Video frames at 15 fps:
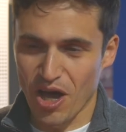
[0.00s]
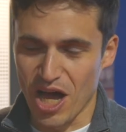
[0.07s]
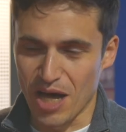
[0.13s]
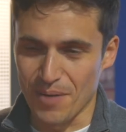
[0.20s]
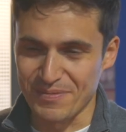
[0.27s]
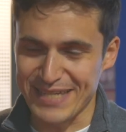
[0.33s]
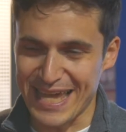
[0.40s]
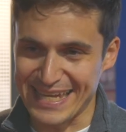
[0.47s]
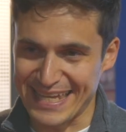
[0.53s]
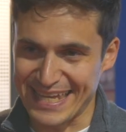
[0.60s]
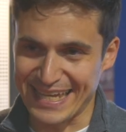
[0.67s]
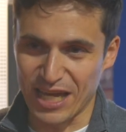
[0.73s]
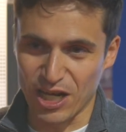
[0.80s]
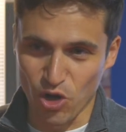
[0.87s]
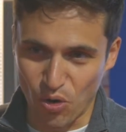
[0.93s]
um,
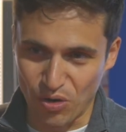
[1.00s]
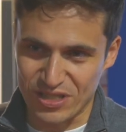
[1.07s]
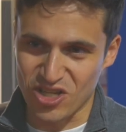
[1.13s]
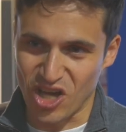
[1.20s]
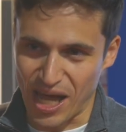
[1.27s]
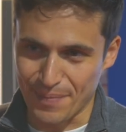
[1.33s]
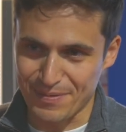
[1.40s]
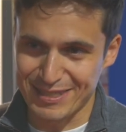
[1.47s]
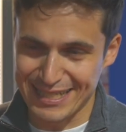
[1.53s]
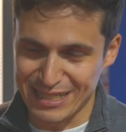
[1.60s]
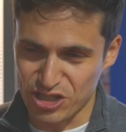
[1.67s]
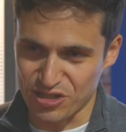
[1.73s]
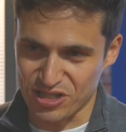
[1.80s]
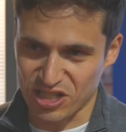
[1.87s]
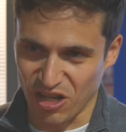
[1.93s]
taking a long time to
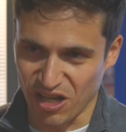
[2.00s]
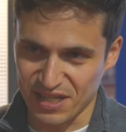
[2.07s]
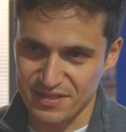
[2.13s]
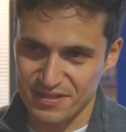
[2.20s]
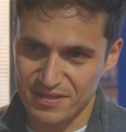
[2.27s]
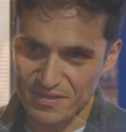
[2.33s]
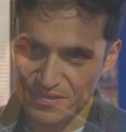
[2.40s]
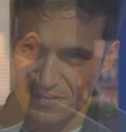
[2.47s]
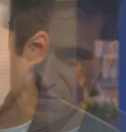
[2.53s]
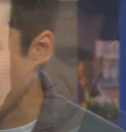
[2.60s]
diligence clients.